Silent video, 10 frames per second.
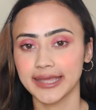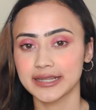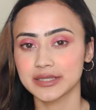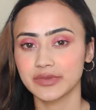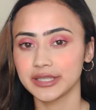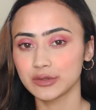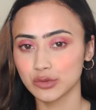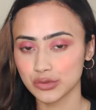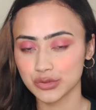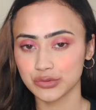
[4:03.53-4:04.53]
that is very
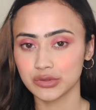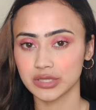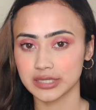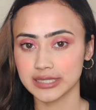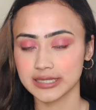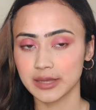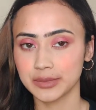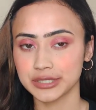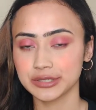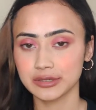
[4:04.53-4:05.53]
close to this
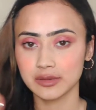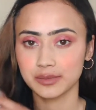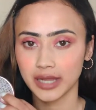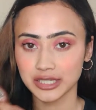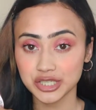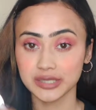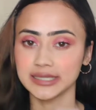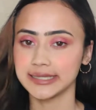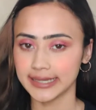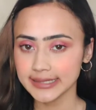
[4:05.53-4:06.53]
particular blush
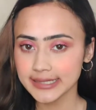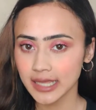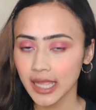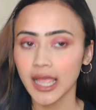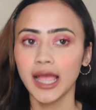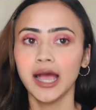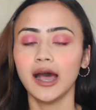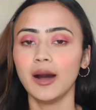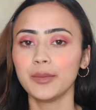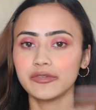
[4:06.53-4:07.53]
yet.
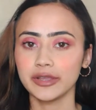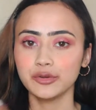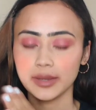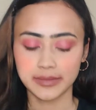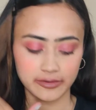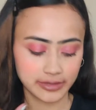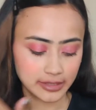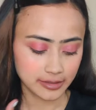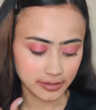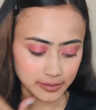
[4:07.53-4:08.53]
If I do, I'm definitely
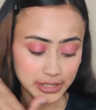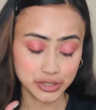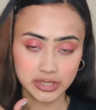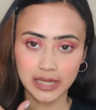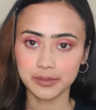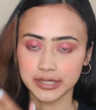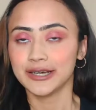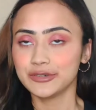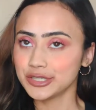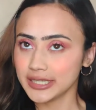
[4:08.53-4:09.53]
gonna mention that. But
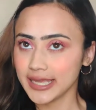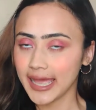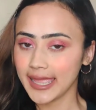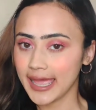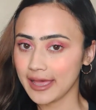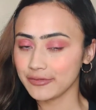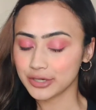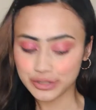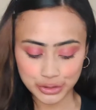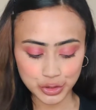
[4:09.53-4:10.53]
for today, I have
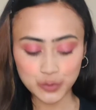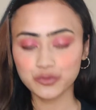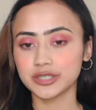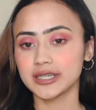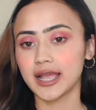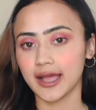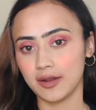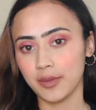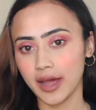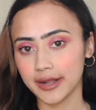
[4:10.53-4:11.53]
a dupe for the
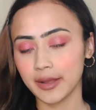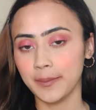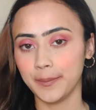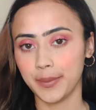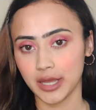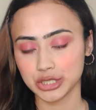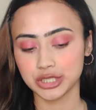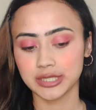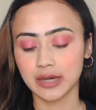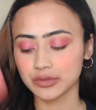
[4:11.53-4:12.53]
Colorbar
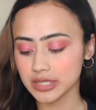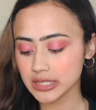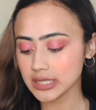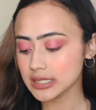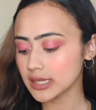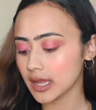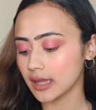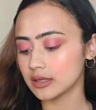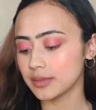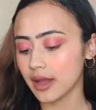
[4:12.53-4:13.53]
blush. Now this is the
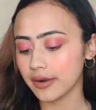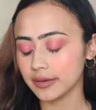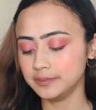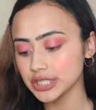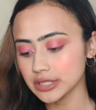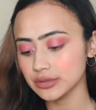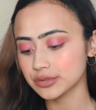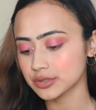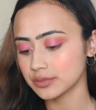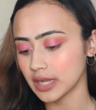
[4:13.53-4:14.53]
Colorbar Cheek
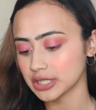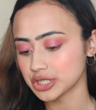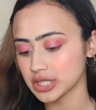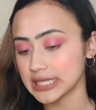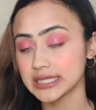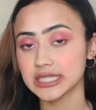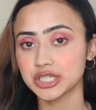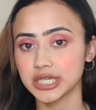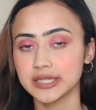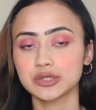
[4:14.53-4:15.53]
Illusion blush in this
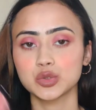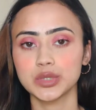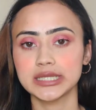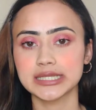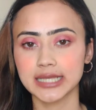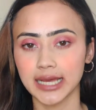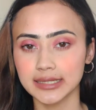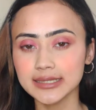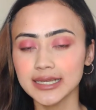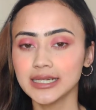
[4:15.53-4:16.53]
shade Sweet
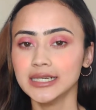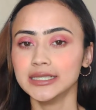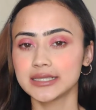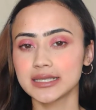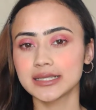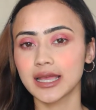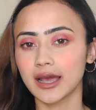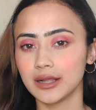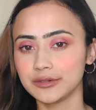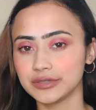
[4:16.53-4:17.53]
Scarlet. This is the
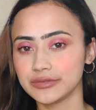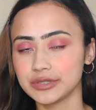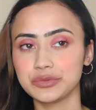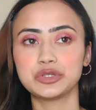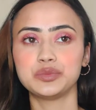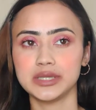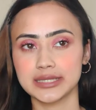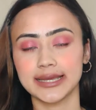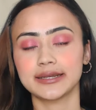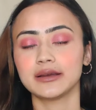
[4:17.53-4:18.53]
cult favorite, which means
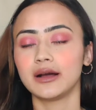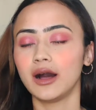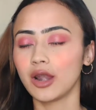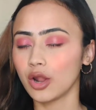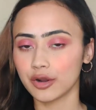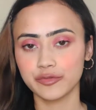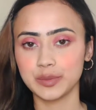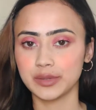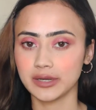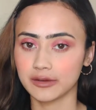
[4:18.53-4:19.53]
that a lot of
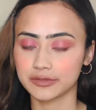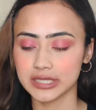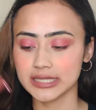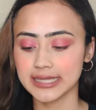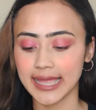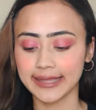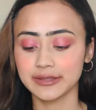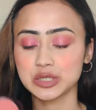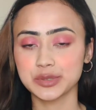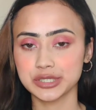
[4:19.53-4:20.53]
people love this, and
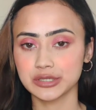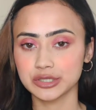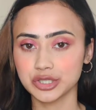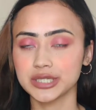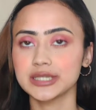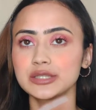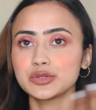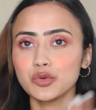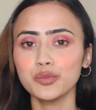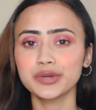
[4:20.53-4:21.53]
this particular shade, it's
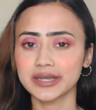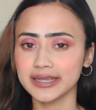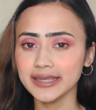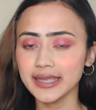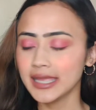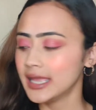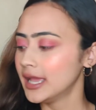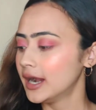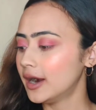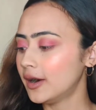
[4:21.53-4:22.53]
so pretty.
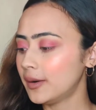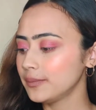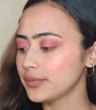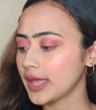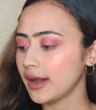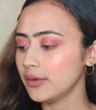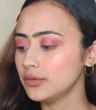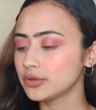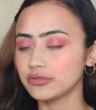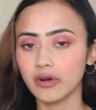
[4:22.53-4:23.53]

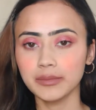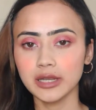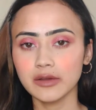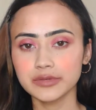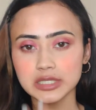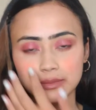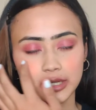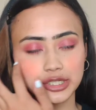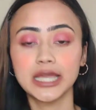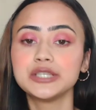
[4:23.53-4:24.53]
Now the formula of this
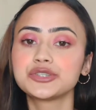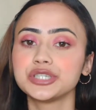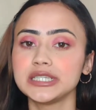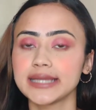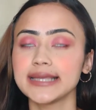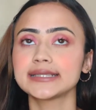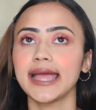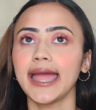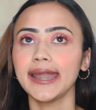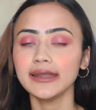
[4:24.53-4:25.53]
blush is really nice,
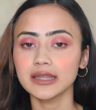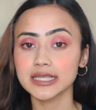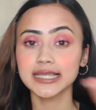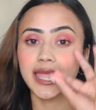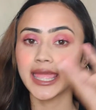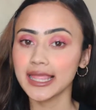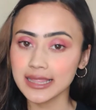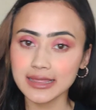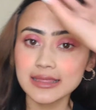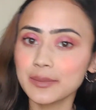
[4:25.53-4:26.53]
and it is hell